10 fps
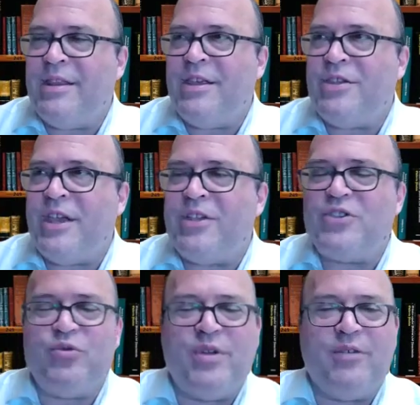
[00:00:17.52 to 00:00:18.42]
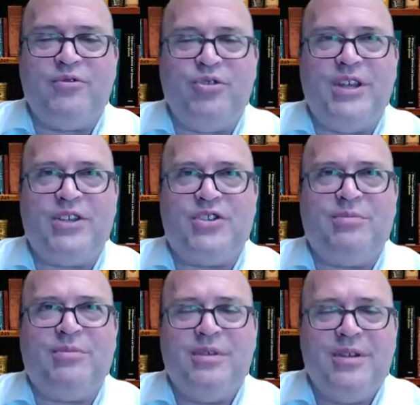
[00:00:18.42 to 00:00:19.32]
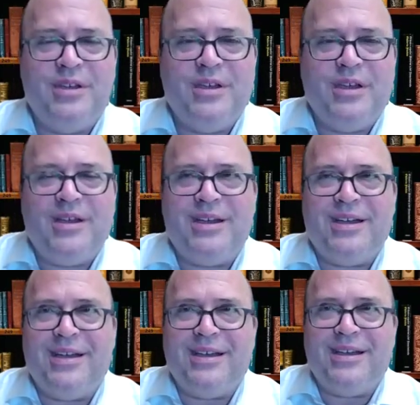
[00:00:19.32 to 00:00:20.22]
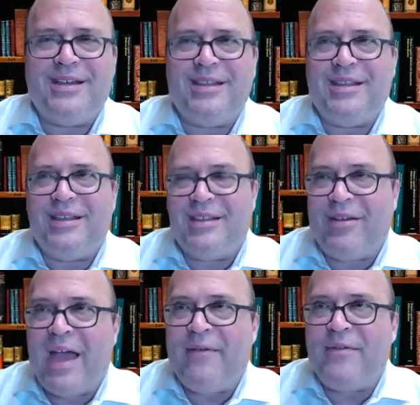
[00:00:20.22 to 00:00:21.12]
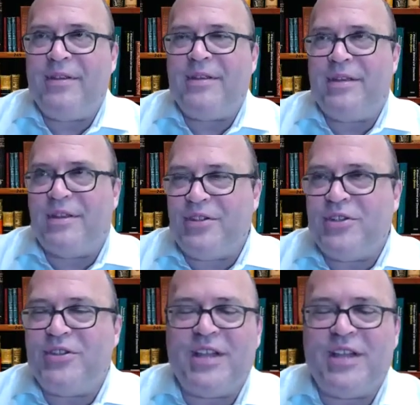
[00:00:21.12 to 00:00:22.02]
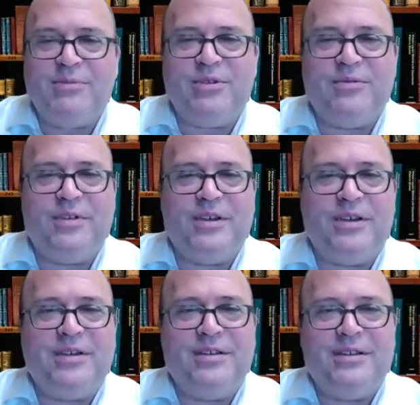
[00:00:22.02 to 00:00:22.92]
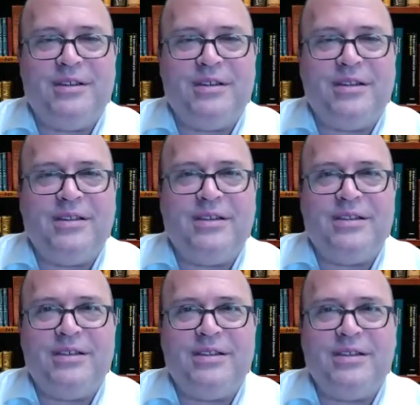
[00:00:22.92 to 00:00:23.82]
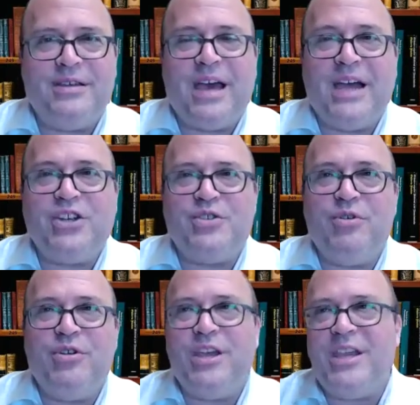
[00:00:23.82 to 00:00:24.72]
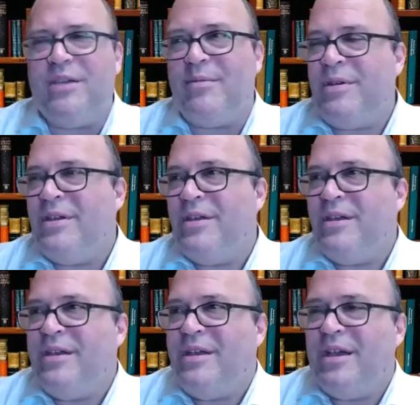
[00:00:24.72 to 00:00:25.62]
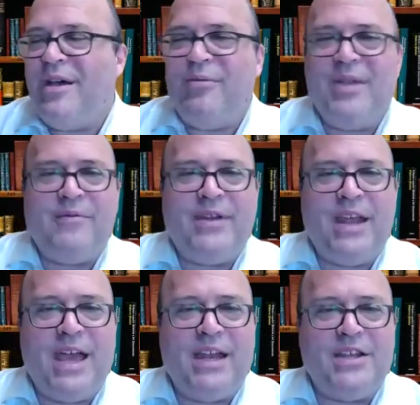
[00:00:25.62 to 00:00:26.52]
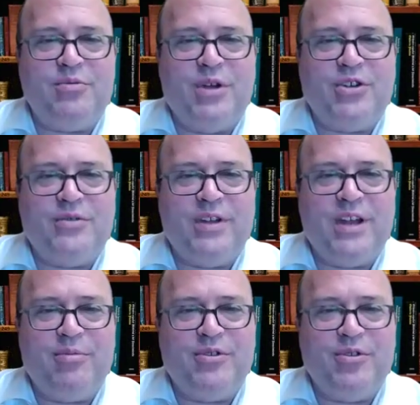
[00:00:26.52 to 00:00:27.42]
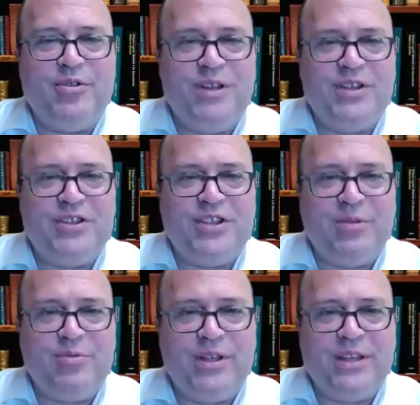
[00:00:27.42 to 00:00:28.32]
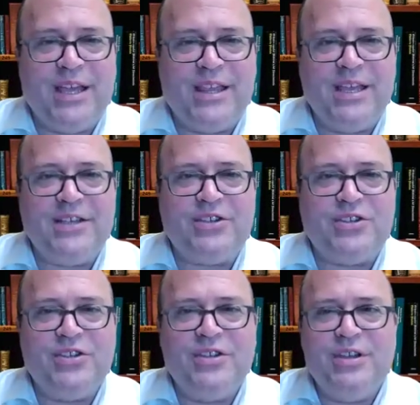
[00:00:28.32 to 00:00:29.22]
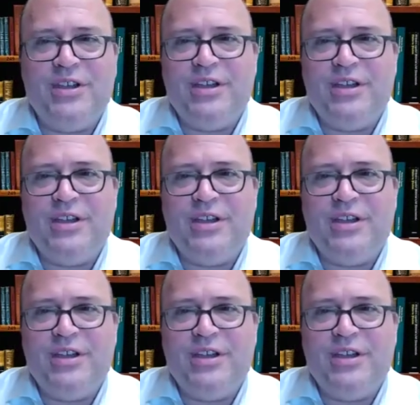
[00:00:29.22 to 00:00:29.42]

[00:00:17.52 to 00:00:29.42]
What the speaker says: the history of Judaism, there haven't since the times of the Chashmonaim, we haven't had as much of an opportunity to celebrate like this.